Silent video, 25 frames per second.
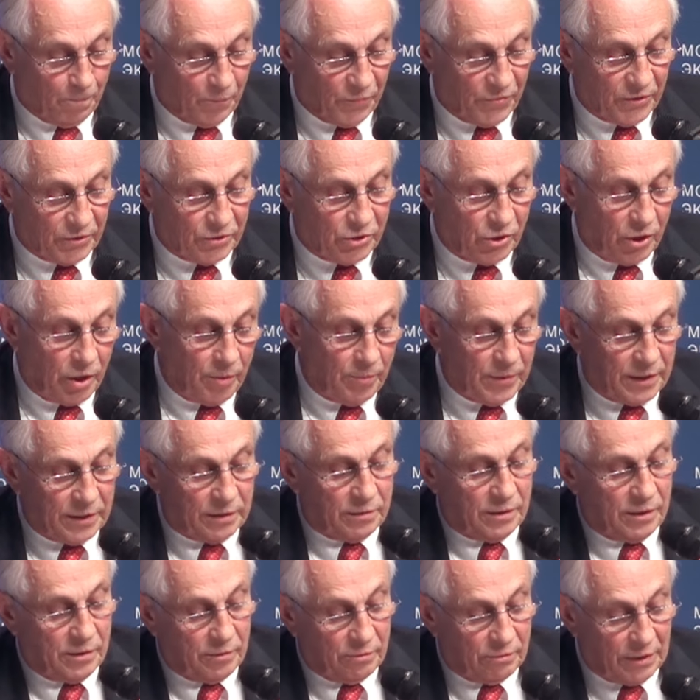The
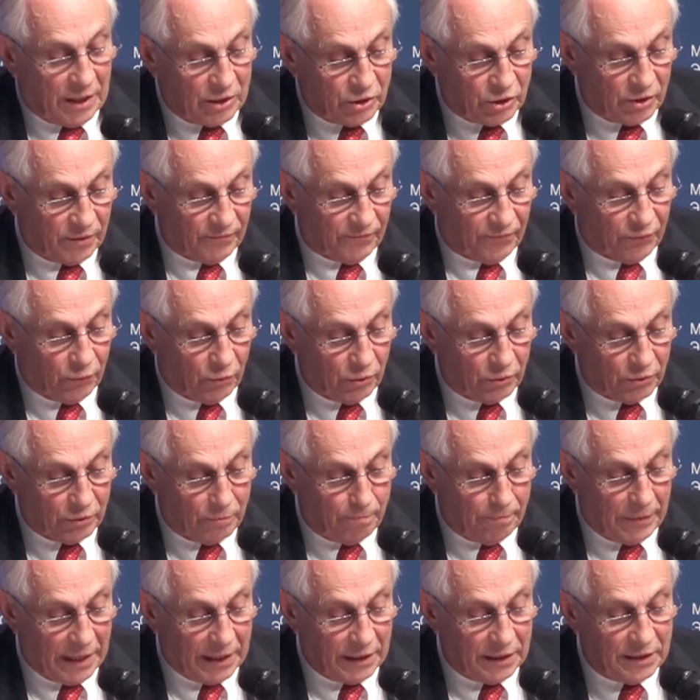German-Russian
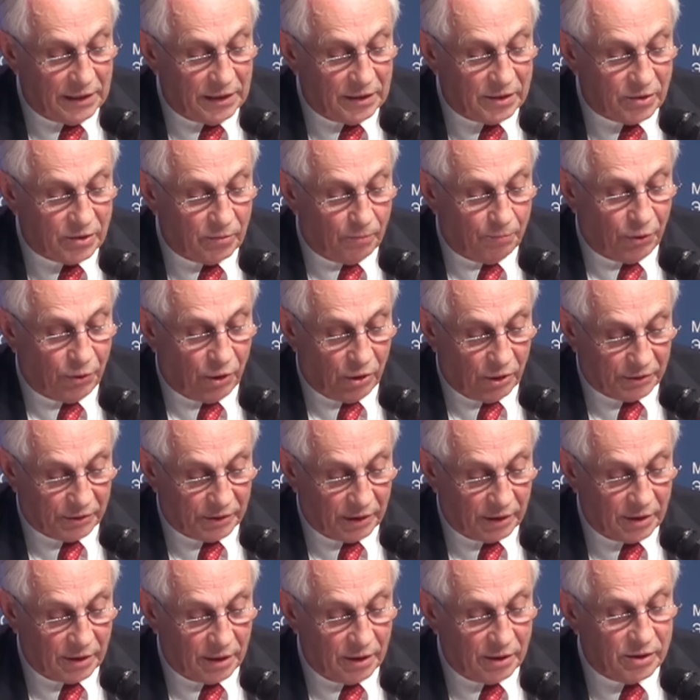forum mainly
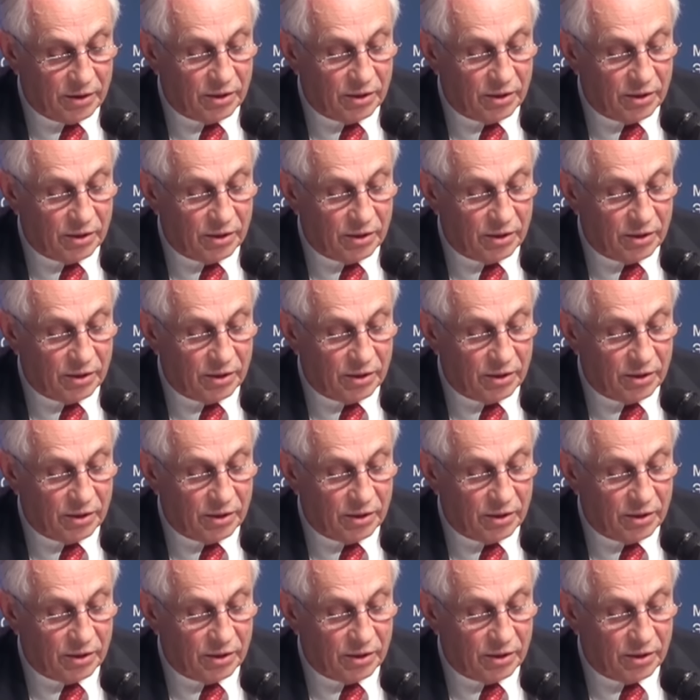supported